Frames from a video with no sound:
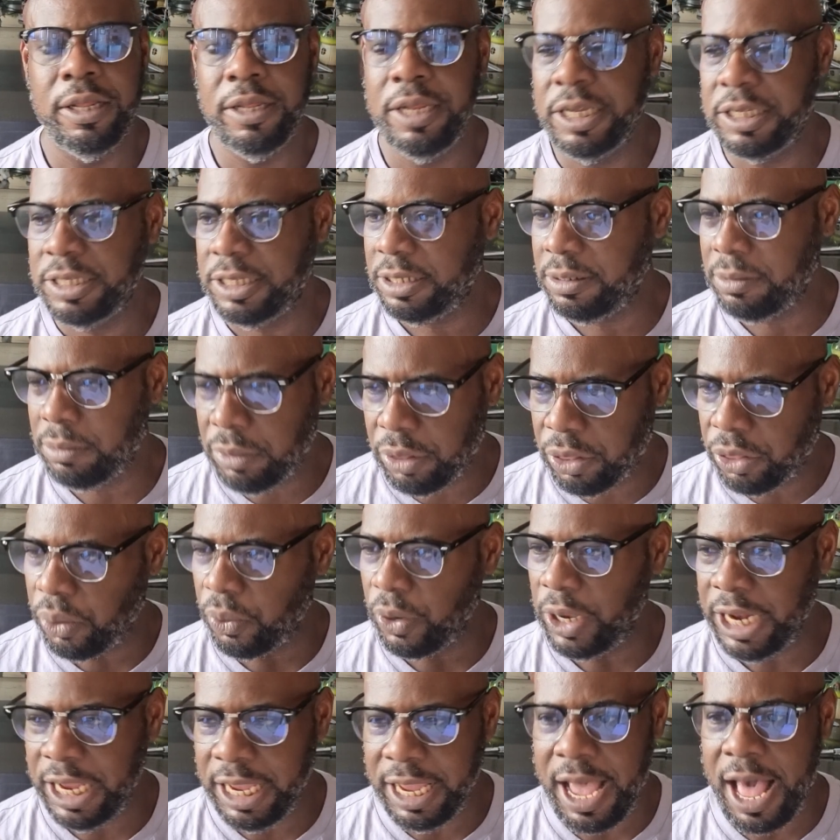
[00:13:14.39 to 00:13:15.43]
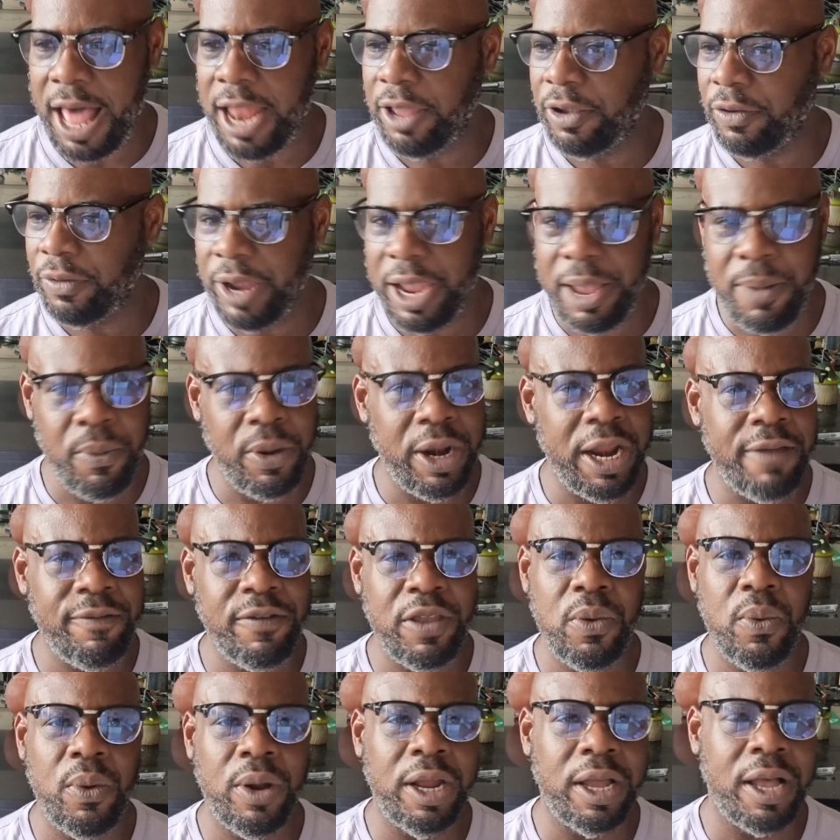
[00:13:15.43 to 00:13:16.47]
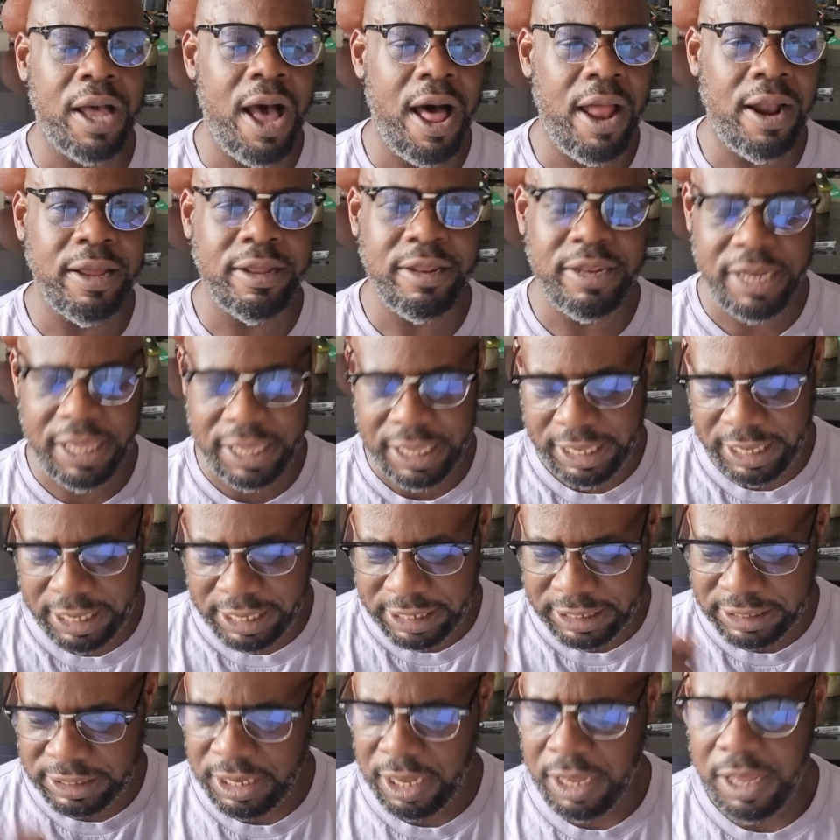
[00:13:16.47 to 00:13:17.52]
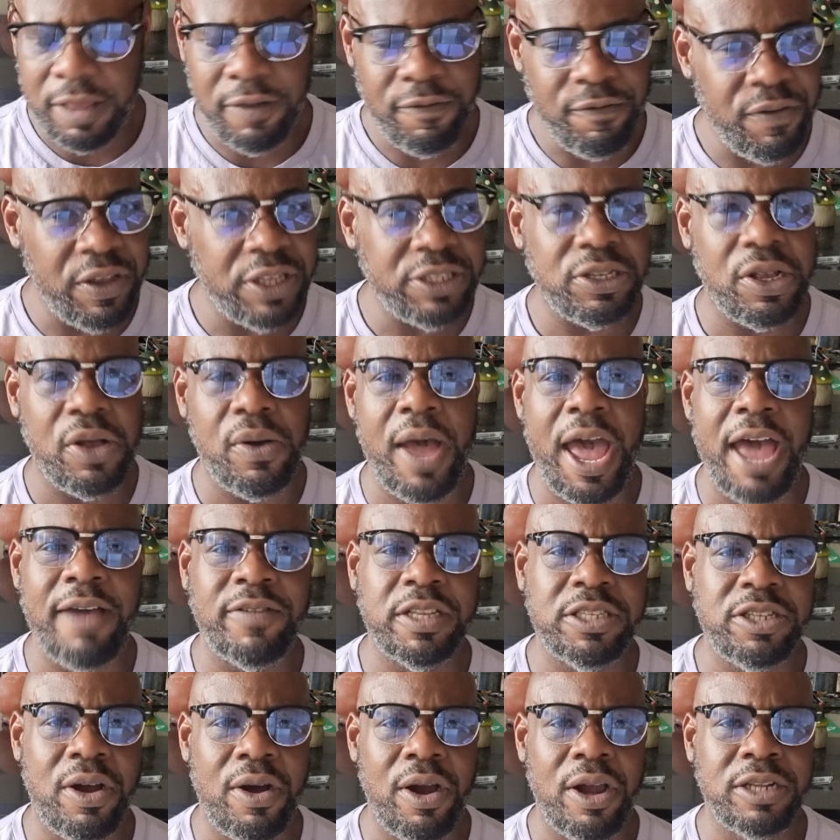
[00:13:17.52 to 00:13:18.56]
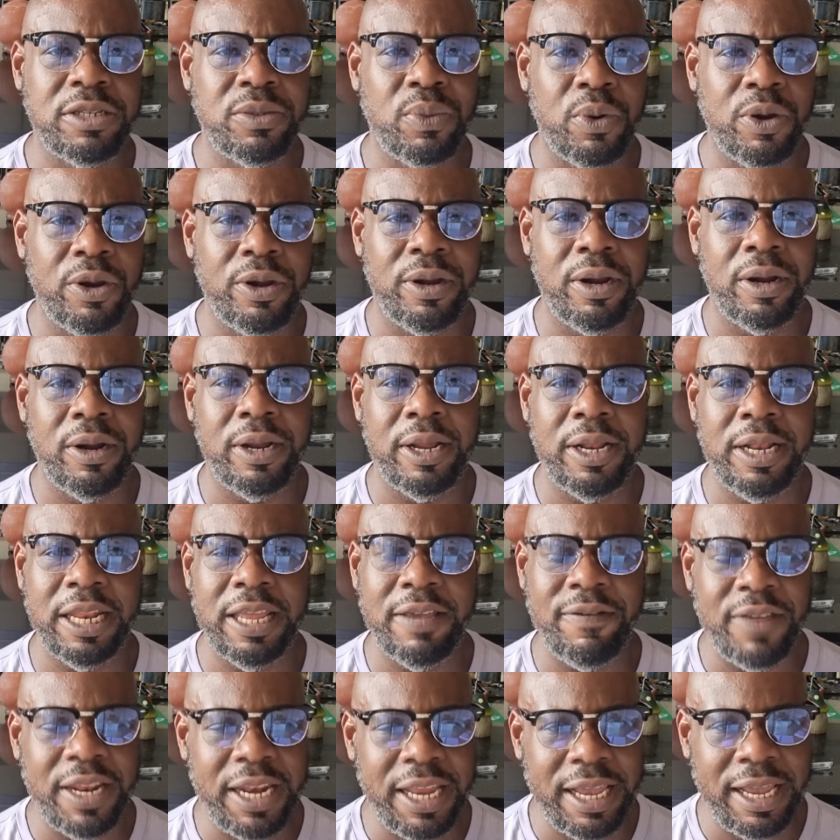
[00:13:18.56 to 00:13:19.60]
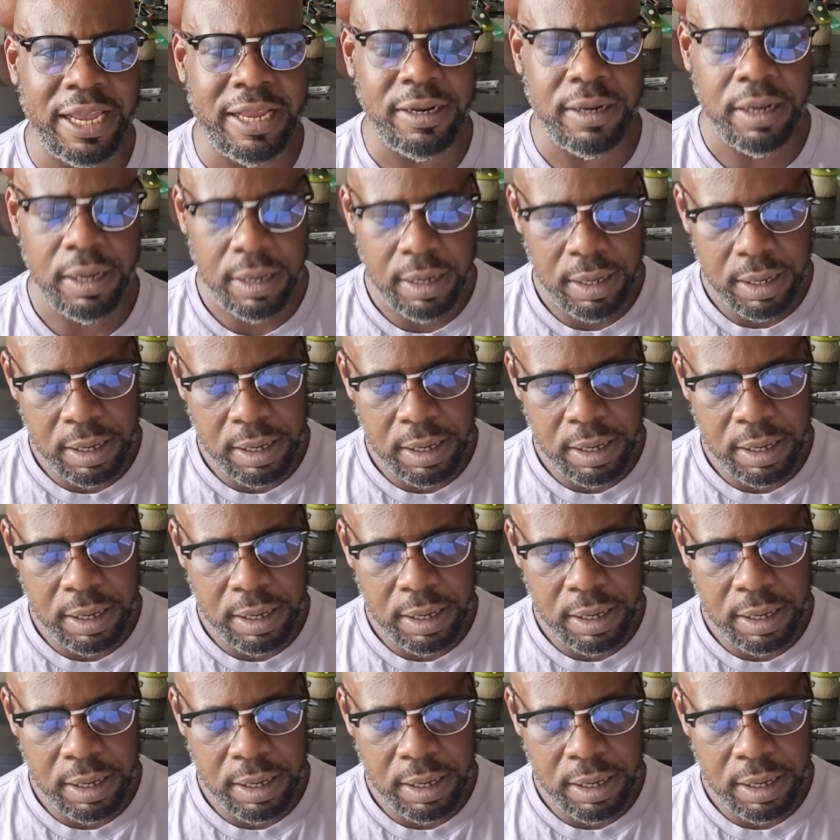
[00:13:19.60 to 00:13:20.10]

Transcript: This 3D hologram, whatever you want to call it, these physical avatars we're living in,